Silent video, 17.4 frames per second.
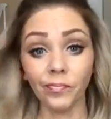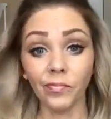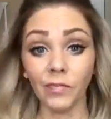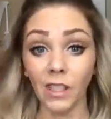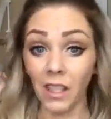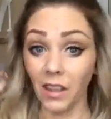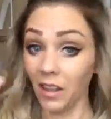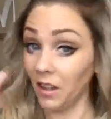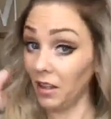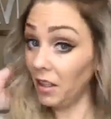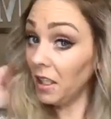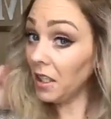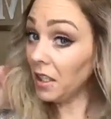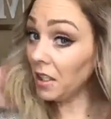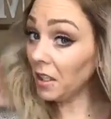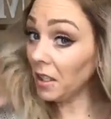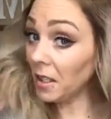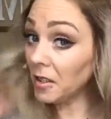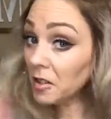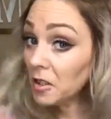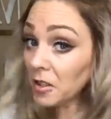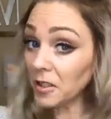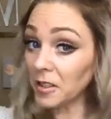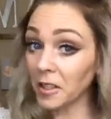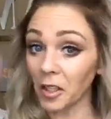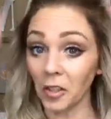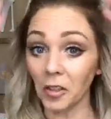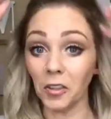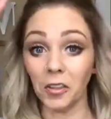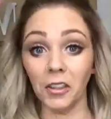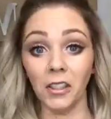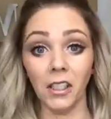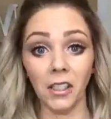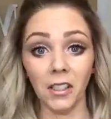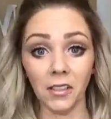And then I just curled
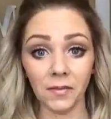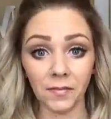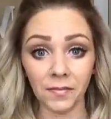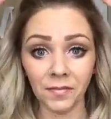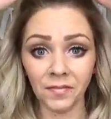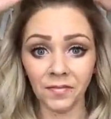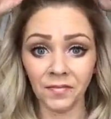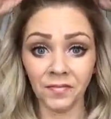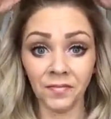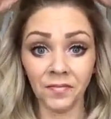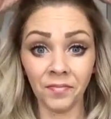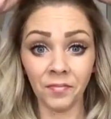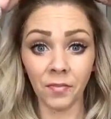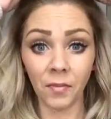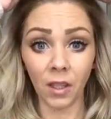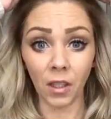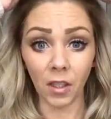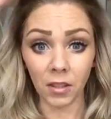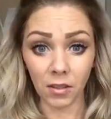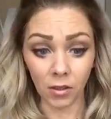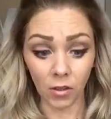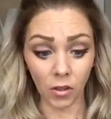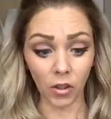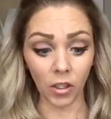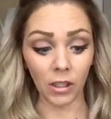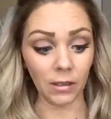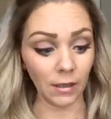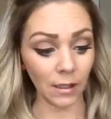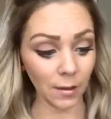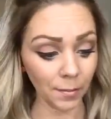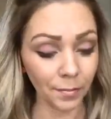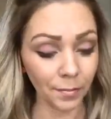it. Looks a little crazy.